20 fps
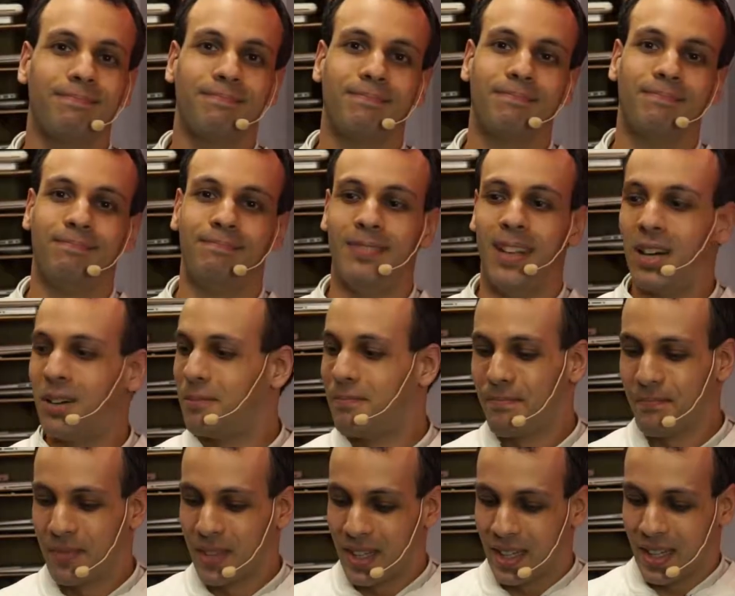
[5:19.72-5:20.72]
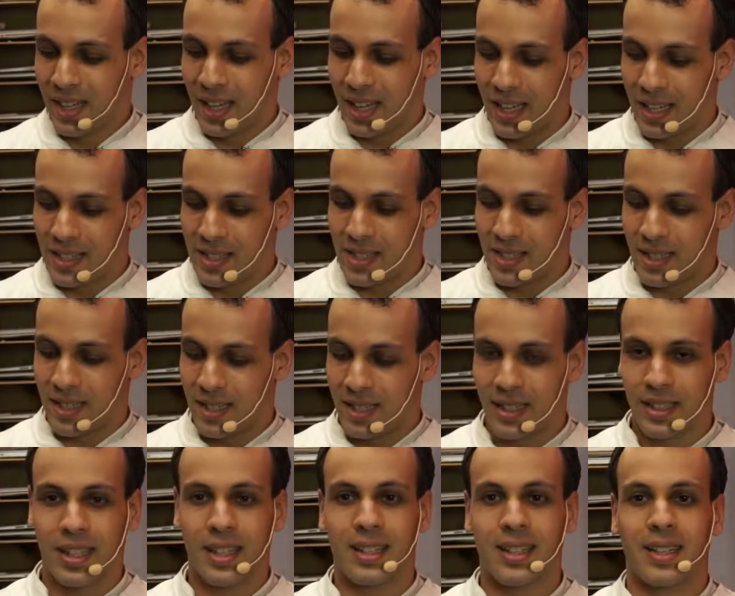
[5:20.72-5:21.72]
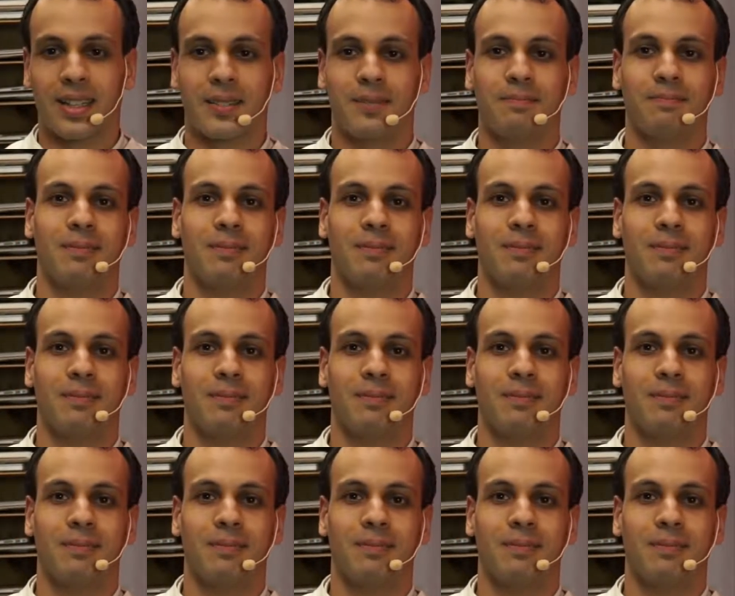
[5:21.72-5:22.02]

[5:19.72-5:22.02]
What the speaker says: No. And again, like,